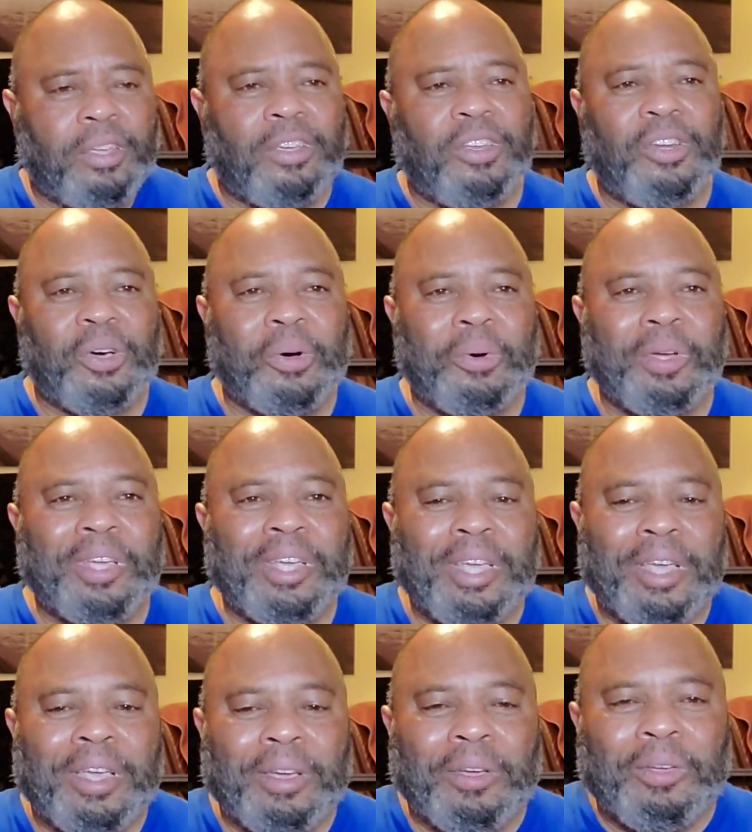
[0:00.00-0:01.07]
Who
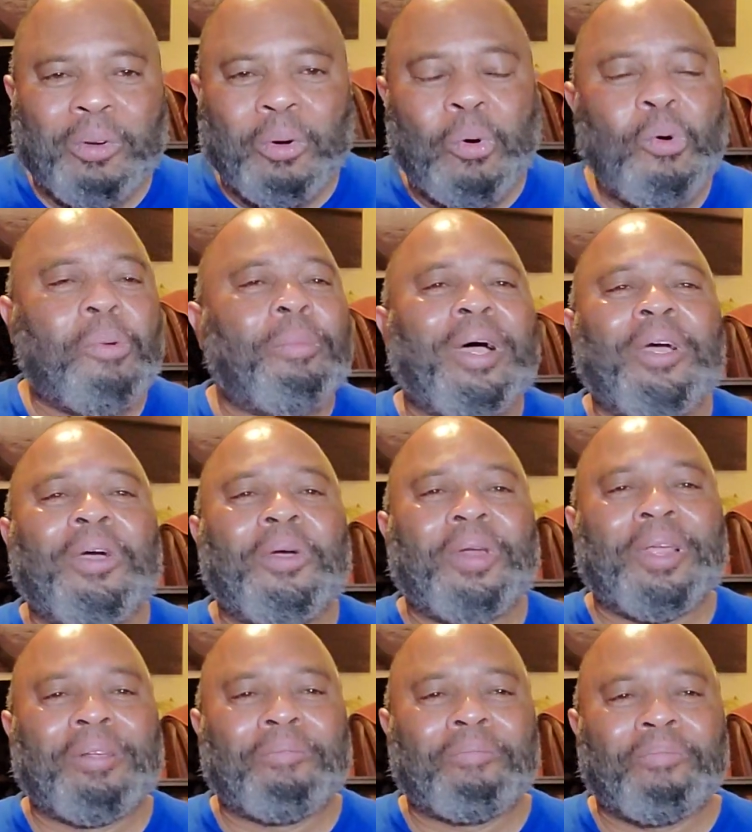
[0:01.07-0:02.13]
am I
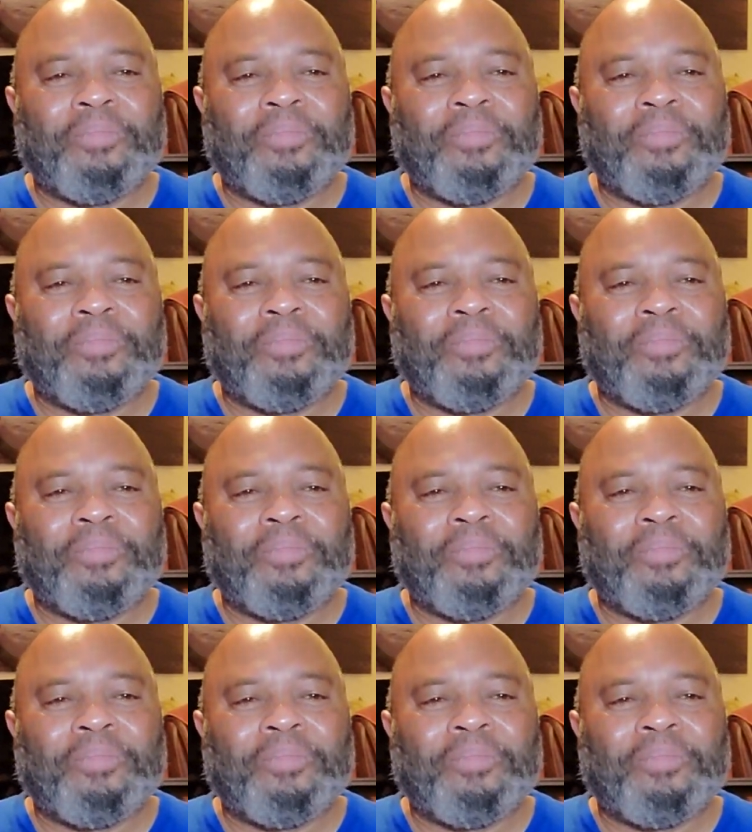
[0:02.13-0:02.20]
hurting?